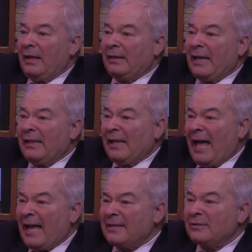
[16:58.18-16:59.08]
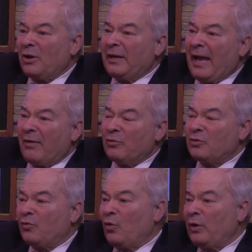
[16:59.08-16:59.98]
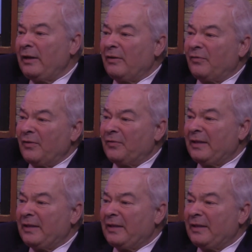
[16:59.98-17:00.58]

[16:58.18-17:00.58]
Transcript: They last on average 40 to 50